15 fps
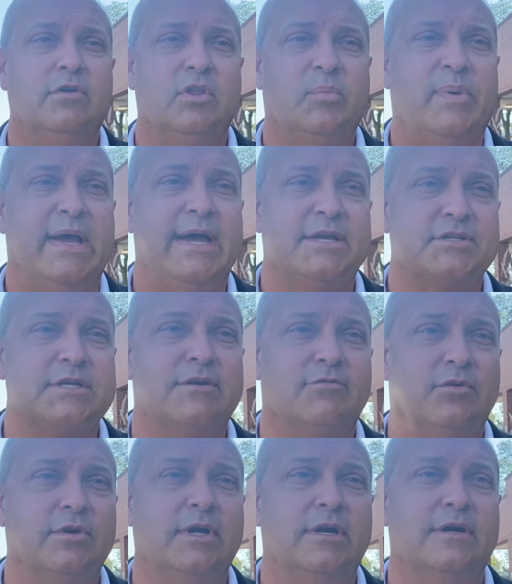the past
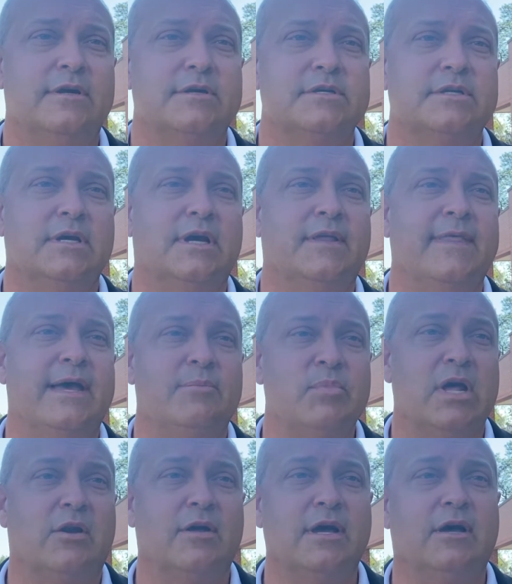several years, uh, that
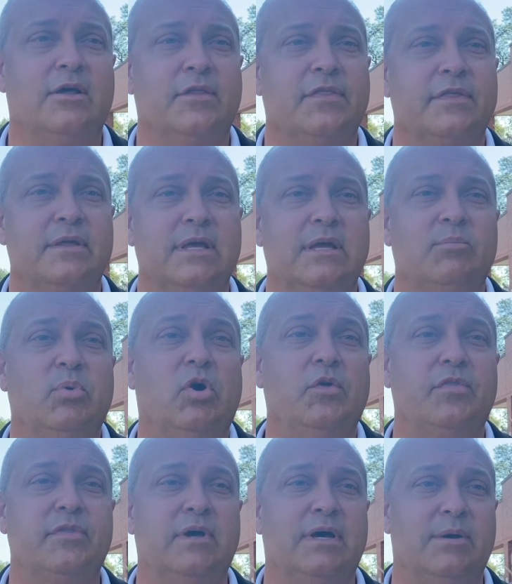mental health in
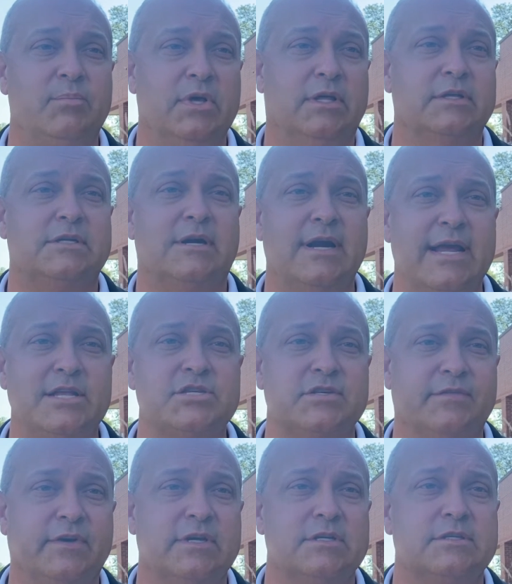both uh, military and
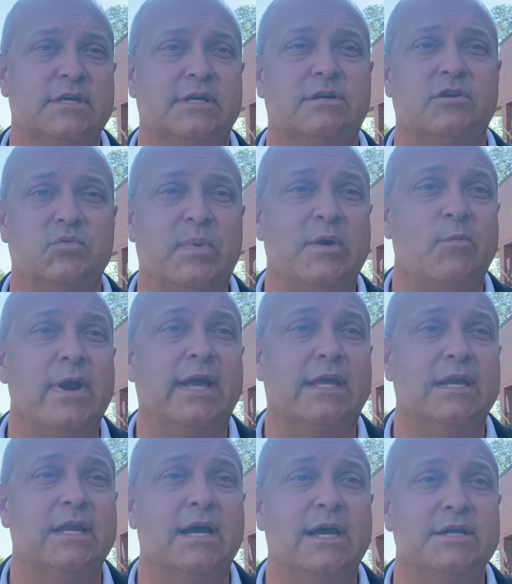civilian sector has been
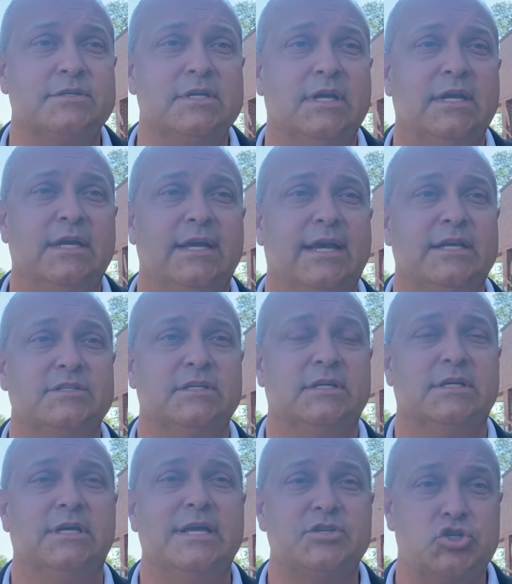recognized as
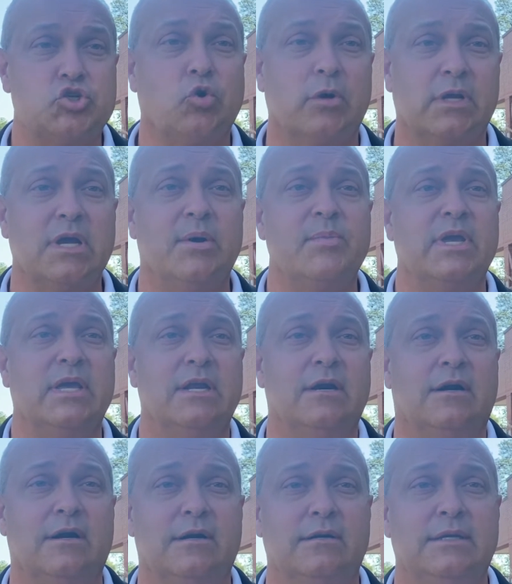a, as a shortcoming in
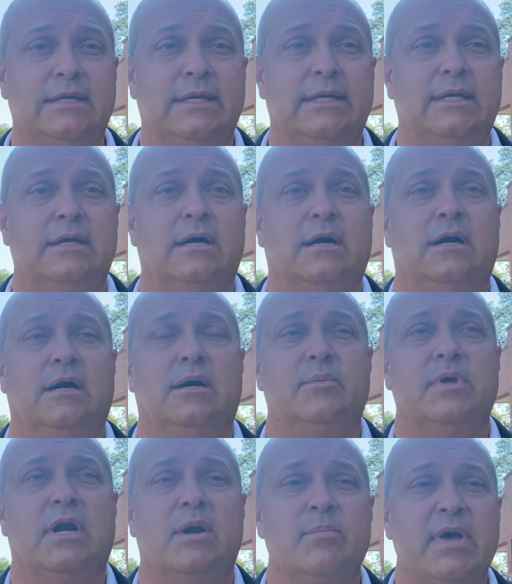our, um,
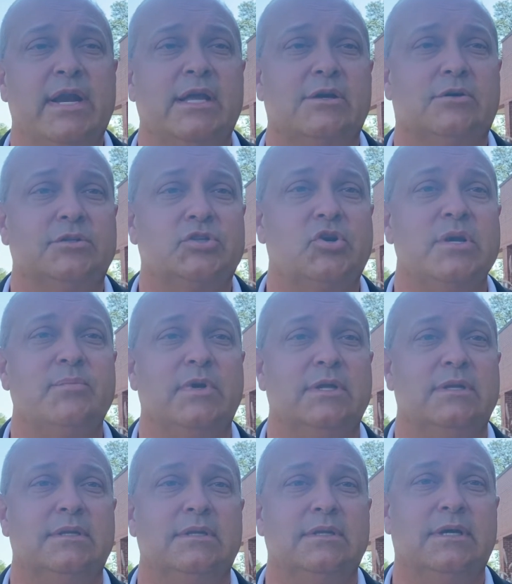in our medical
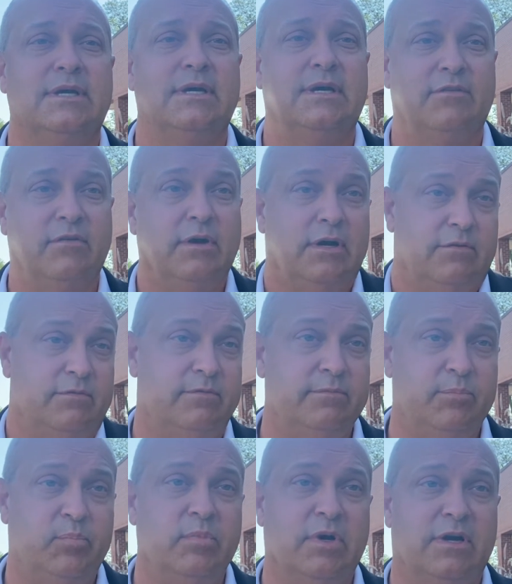treatment uh, of, of,
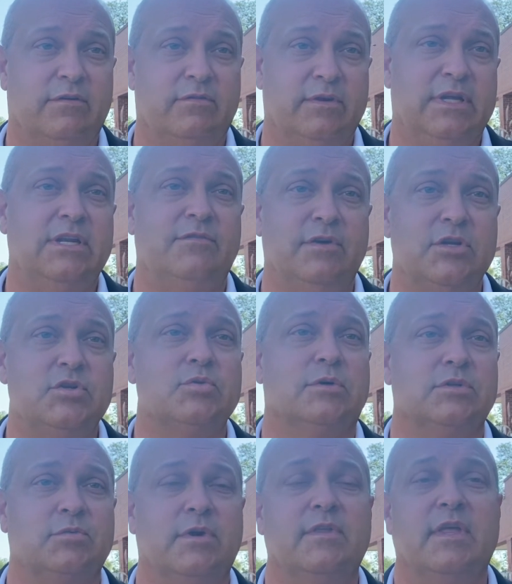of,
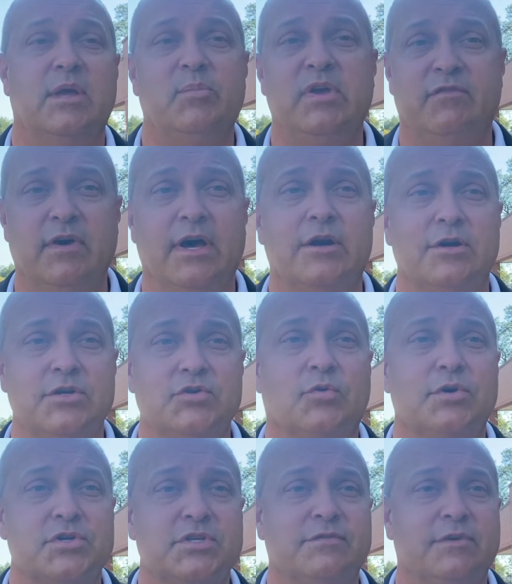individuals, whether they be veterans
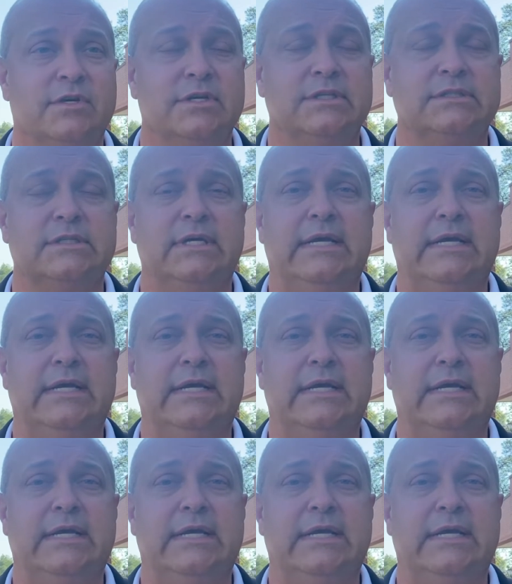or civilians.